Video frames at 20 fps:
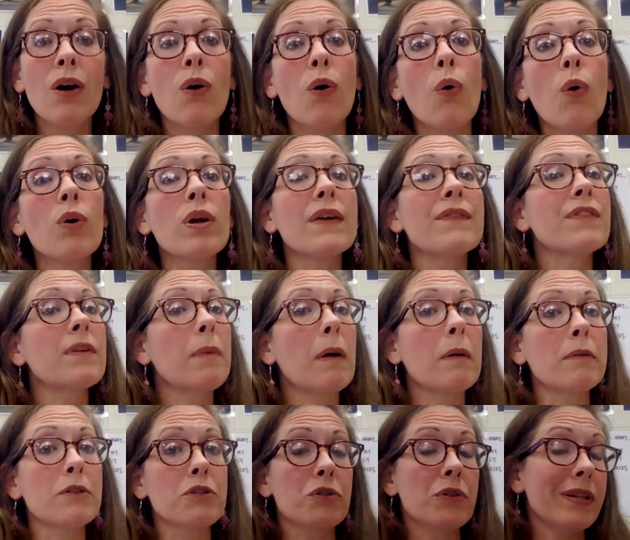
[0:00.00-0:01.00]
or if the
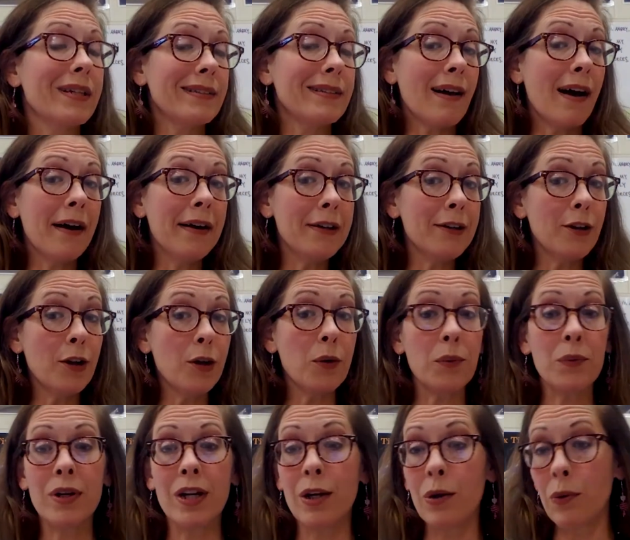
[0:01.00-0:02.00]
publisher is
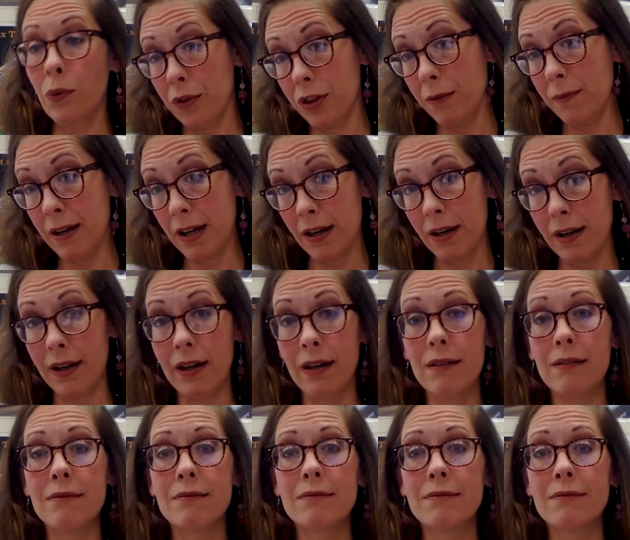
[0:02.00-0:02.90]
unknown in North America.